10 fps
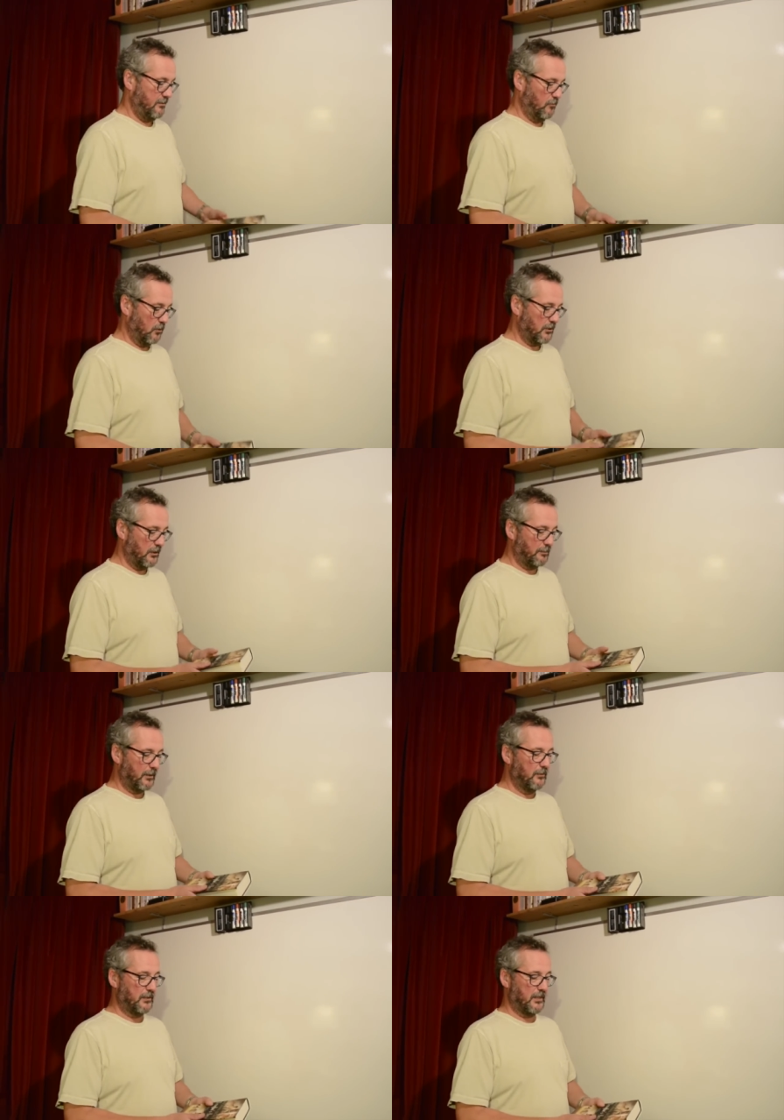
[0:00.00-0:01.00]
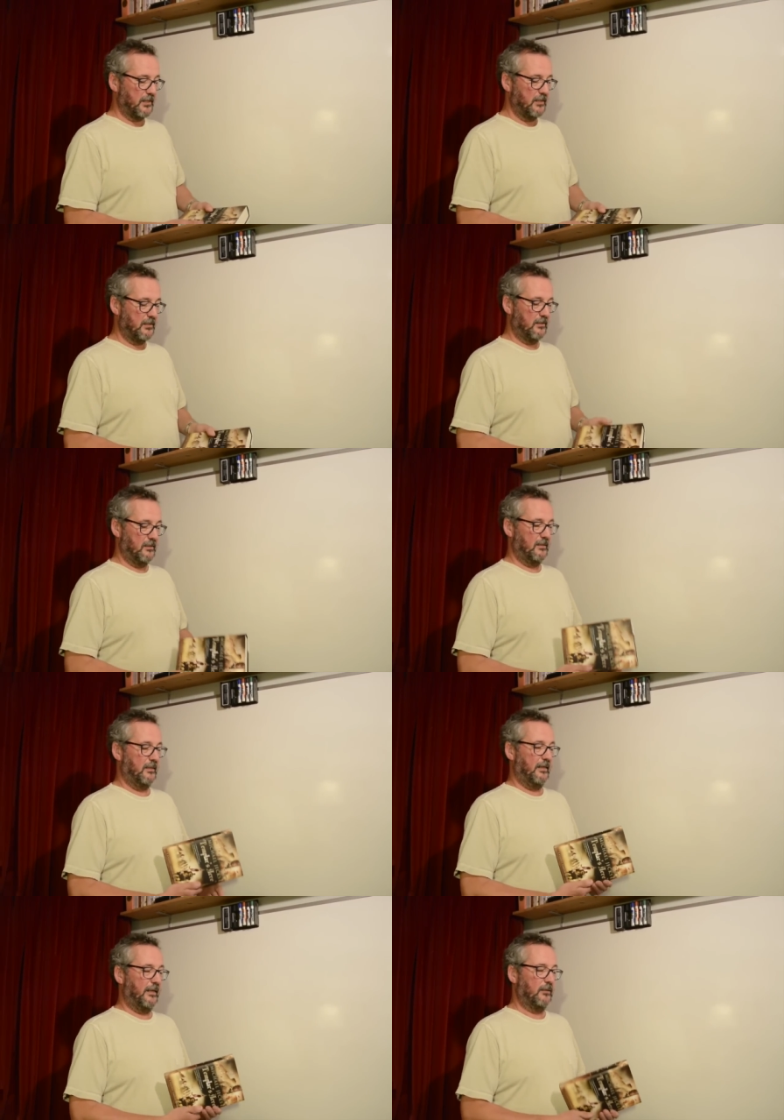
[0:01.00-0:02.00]
What are the processes
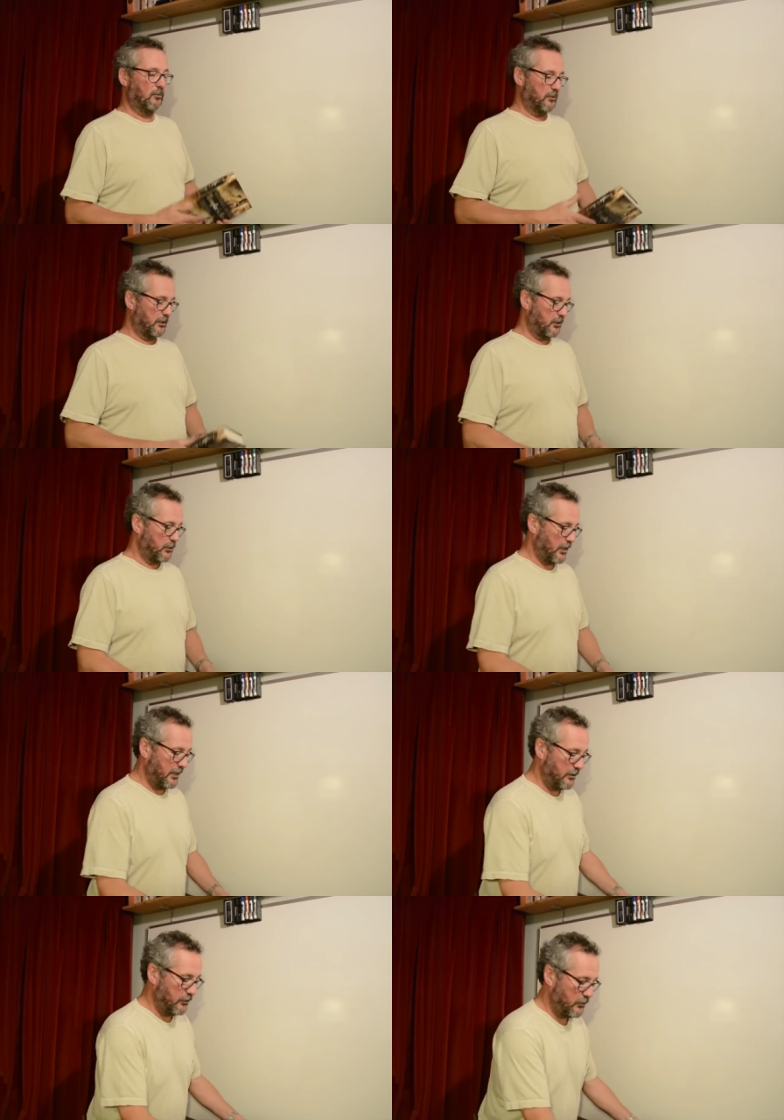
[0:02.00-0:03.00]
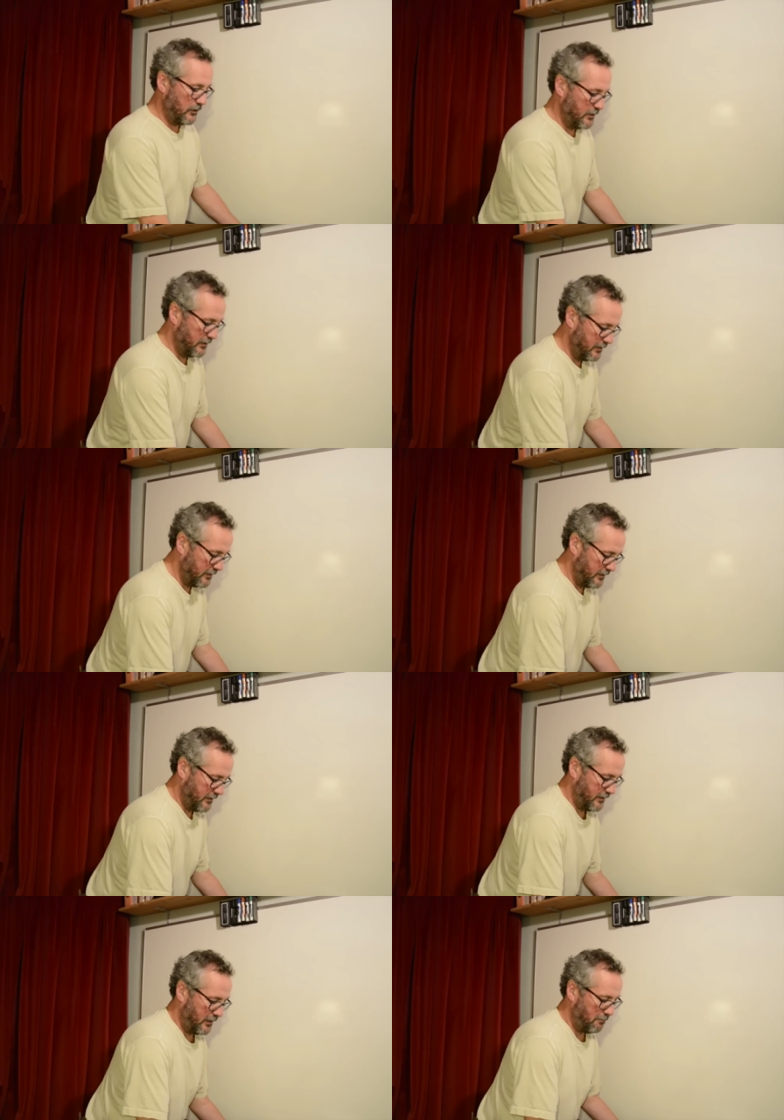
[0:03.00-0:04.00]
in order to change
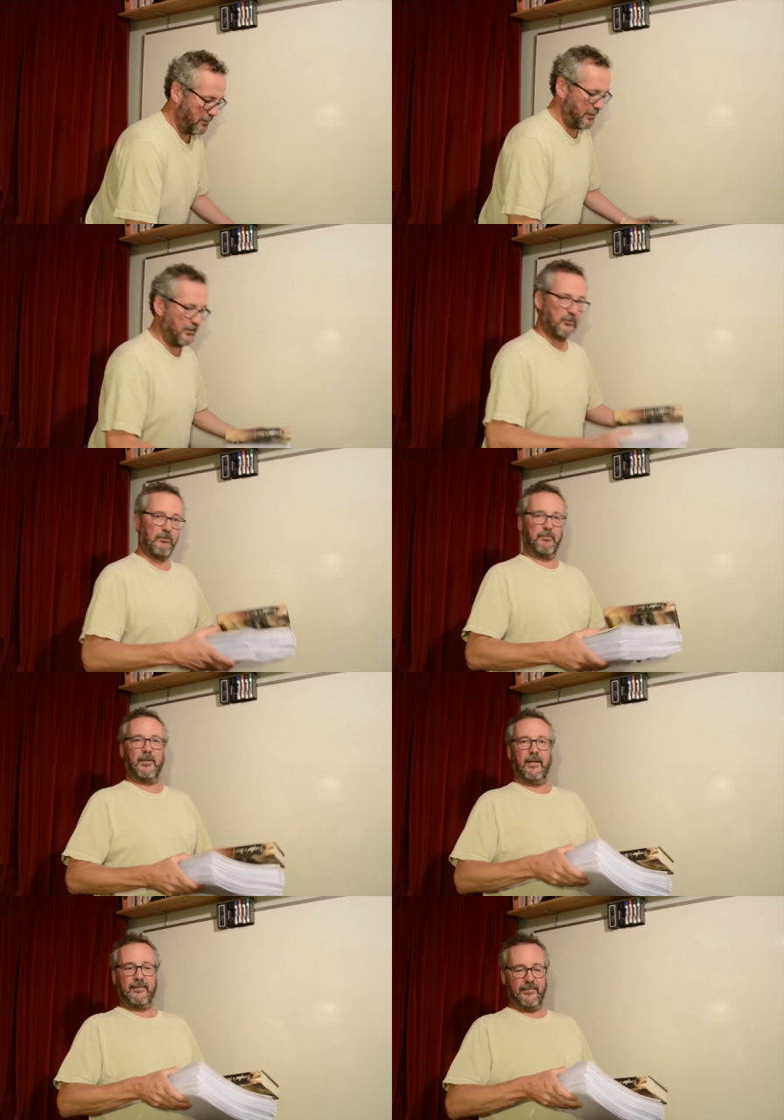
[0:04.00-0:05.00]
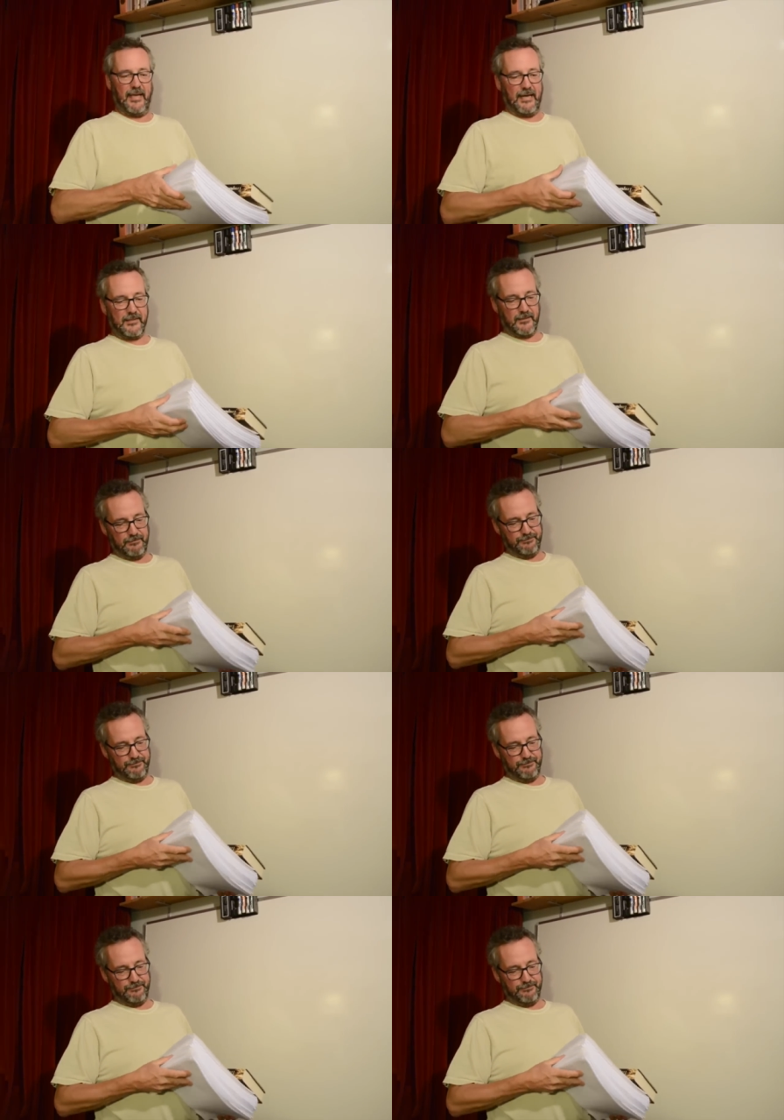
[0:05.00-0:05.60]
a manuscript like that